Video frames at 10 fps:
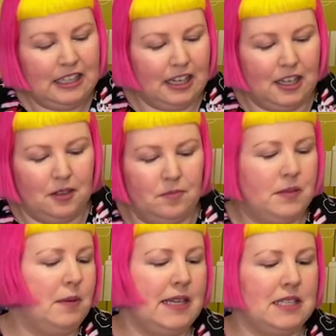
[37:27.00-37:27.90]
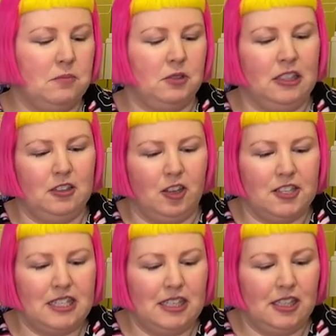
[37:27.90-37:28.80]
Um, the pieces are pretty
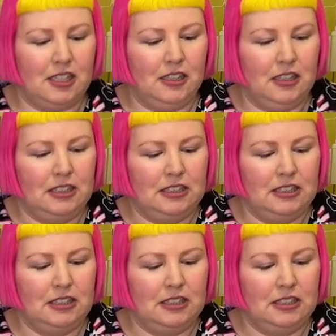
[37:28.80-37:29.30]
glossy.